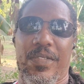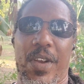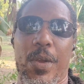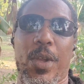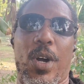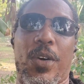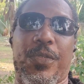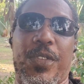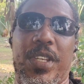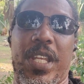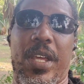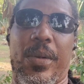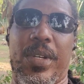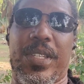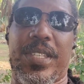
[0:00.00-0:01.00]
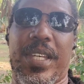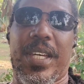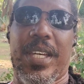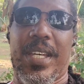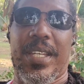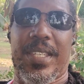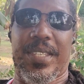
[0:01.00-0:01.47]
very often there is
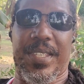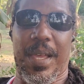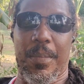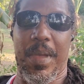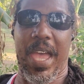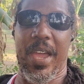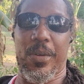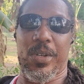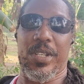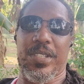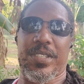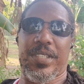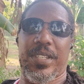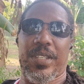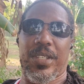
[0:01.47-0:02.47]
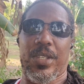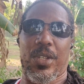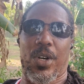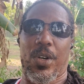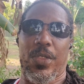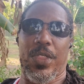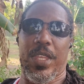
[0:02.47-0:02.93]
some errors
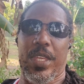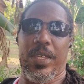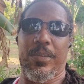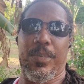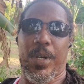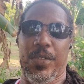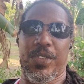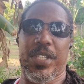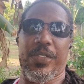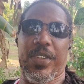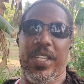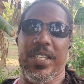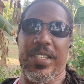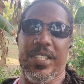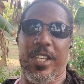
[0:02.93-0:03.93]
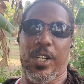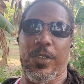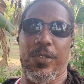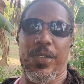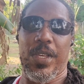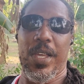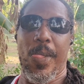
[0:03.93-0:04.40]
on the birth certificate
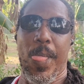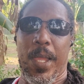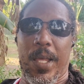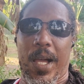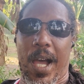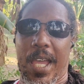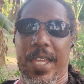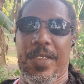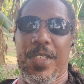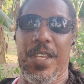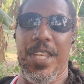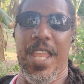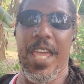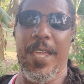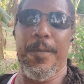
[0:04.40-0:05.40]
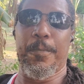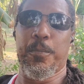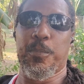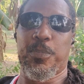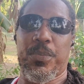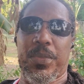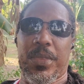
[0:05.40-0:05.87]
itself, i.e. the name